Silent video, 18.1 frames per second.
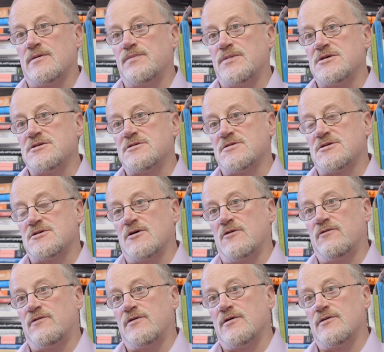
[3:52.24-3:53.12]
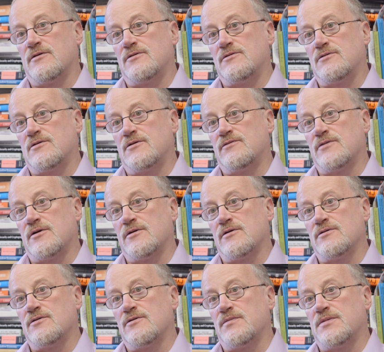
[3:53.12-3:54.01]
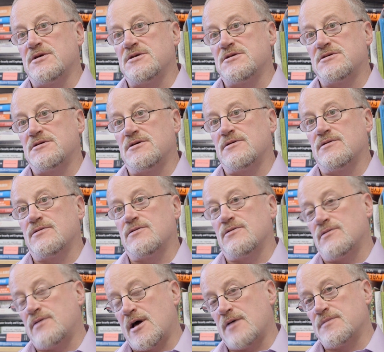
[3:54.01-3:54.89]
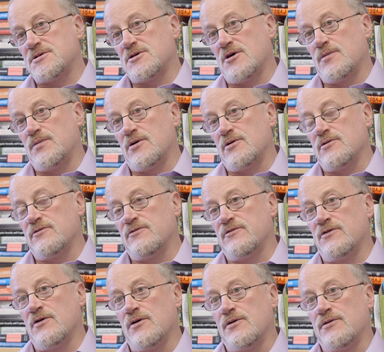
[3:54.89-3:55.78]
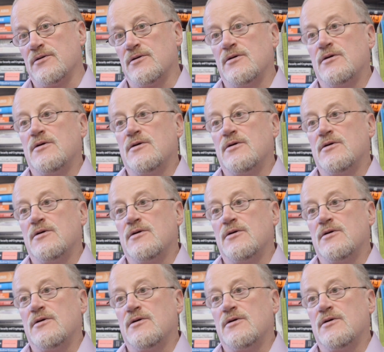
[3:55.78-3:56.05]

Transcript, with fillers: piece of software that you can run on your PC or your laptop or your phone,